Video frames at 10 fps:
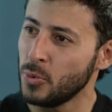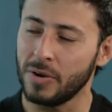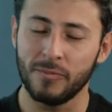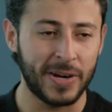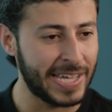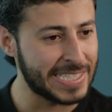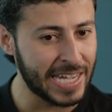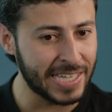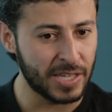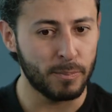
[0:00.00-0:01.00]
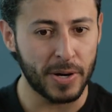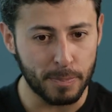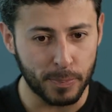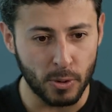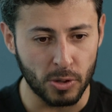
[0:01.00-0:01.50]
We are very excited,
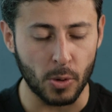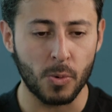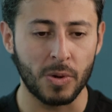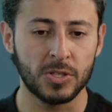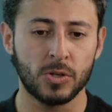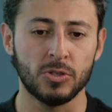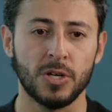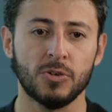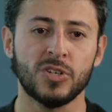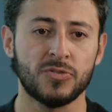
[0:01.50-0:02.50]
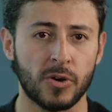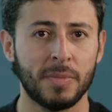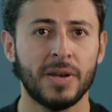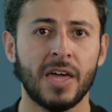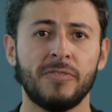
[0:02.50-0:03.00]
very proud that we want to continue
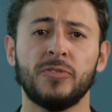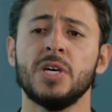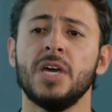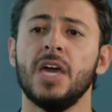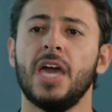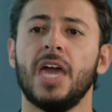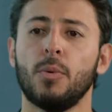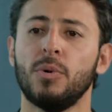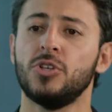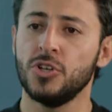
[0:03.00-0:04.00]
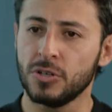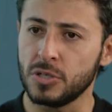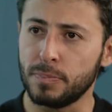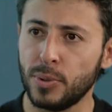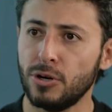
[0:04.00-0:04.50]
transforming lives uh, with your
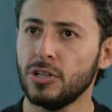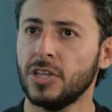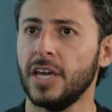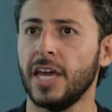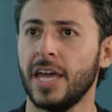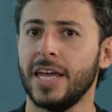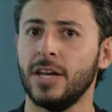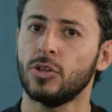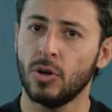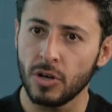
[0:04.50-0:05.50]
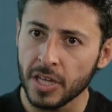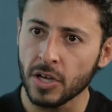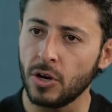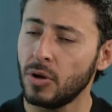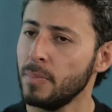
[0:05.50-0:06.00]
support, uh, not only in
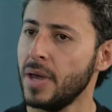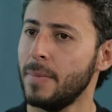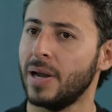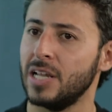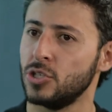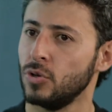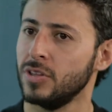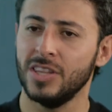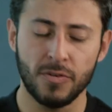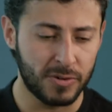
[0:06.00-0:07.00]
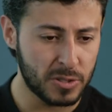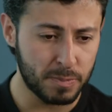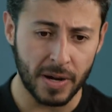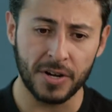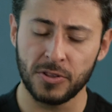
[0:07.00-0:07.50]
Colombia, but also in different
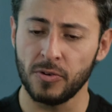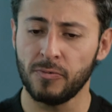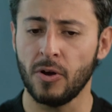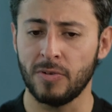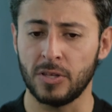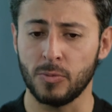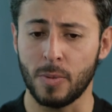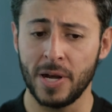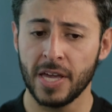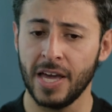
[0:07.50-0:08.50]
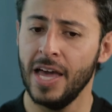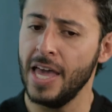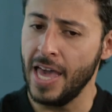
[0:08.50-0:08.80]
parts of, of Latin America